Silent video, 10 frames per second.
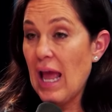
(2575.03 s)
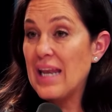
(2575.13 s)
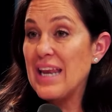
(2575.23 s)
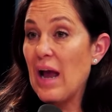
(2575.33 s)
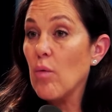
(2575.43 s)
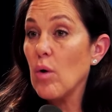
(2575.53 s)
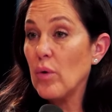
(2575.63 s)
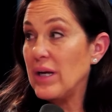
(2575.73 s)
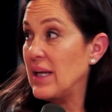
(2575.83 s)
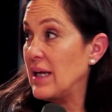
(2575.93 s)
And now
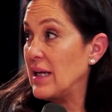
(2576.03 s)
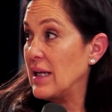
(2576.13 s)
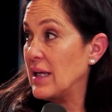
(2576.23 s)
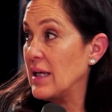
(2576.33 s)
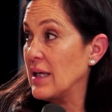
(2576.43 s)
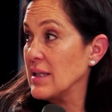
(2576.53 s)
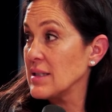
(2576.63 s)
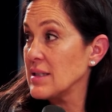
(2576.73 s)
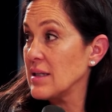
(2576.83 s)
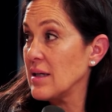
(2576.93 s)
what we need
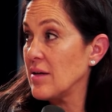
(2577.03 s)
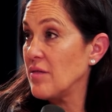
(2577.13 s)
is